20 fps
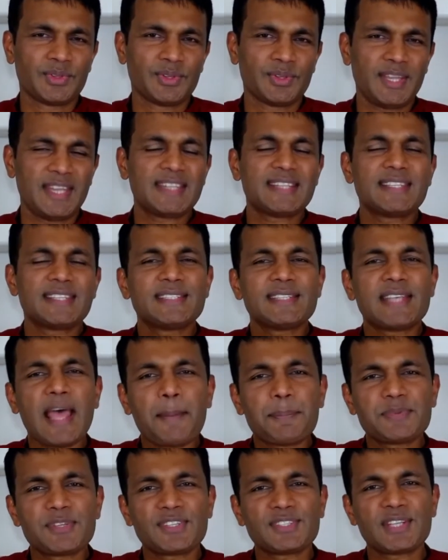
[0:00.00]
it
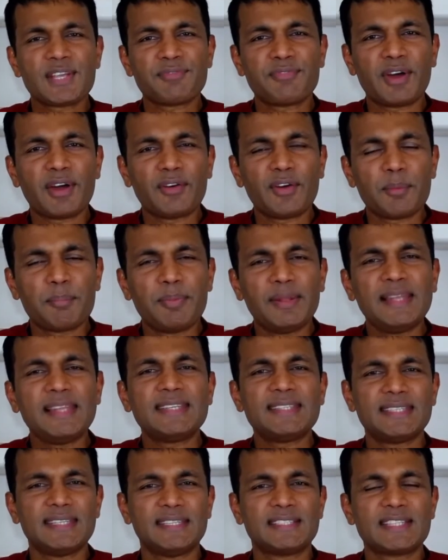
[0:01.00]
saps us of our
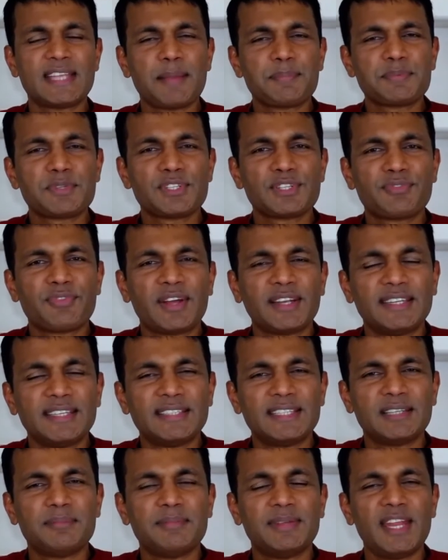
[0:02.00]
ability, saps us of our
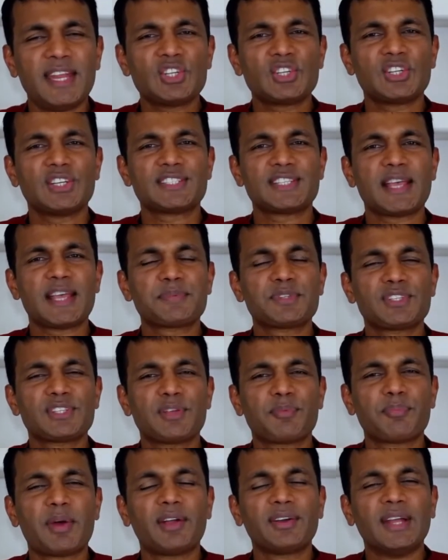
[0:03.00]
determination, it saps us
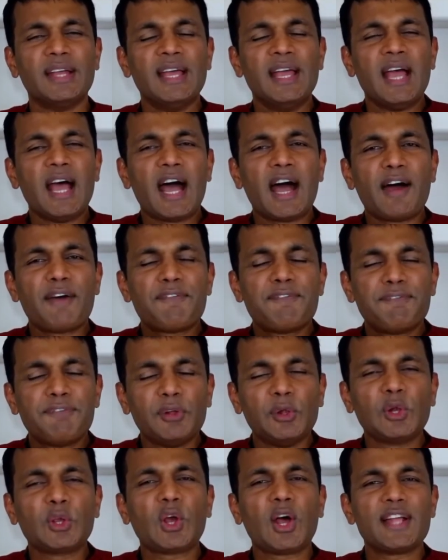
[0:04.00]
about our
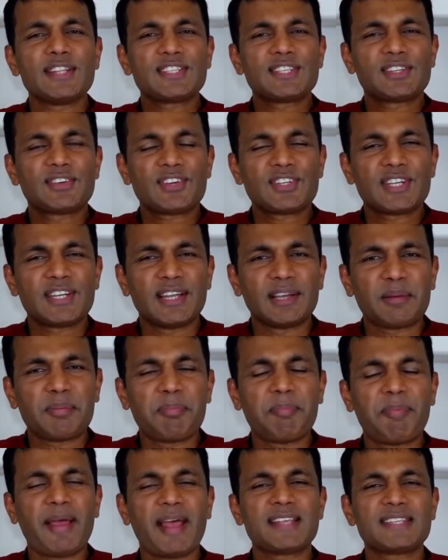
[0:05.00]
full concentration, our
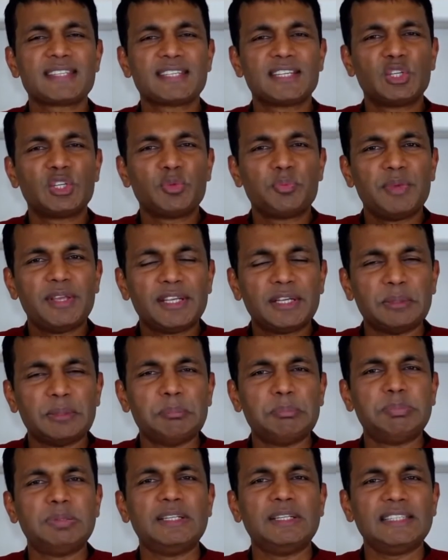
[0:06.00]
capacity to be
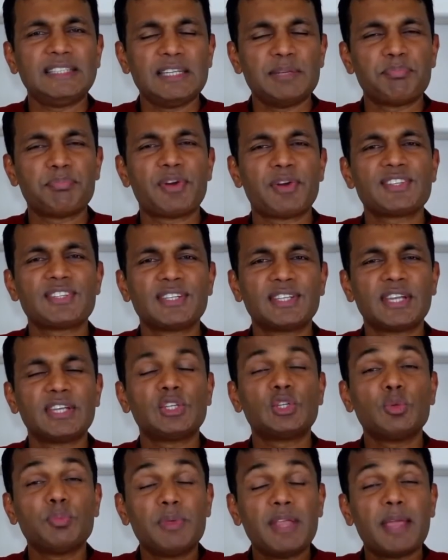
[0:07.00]
completely present
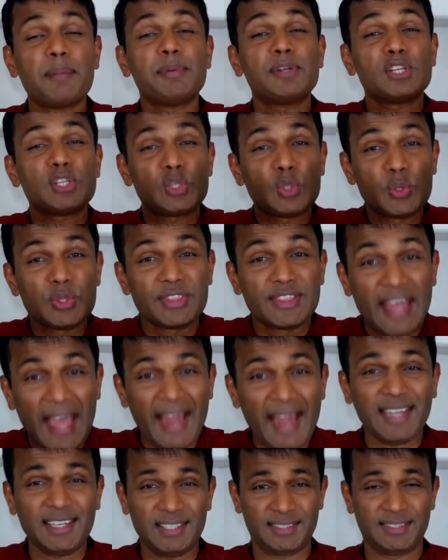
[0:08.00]
and to be able to do
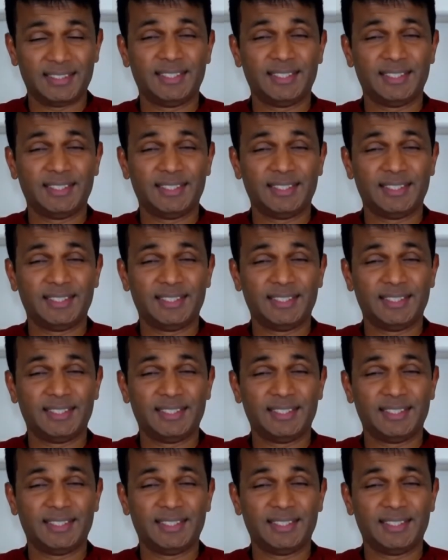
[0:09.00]
that